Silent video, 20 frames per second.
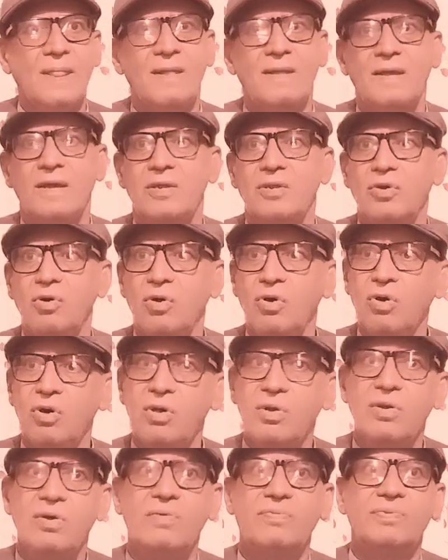and
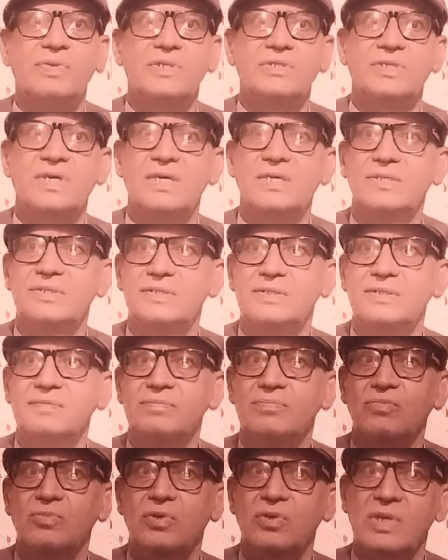all of the cells
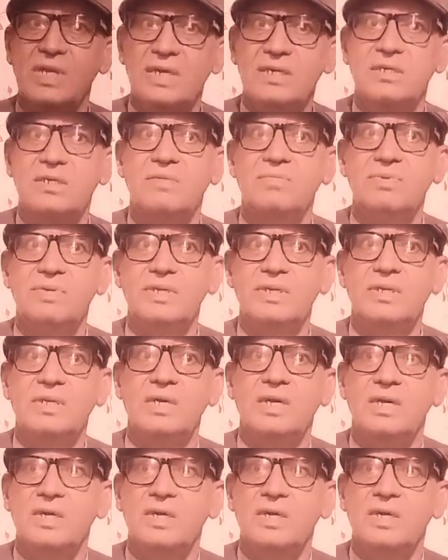collectively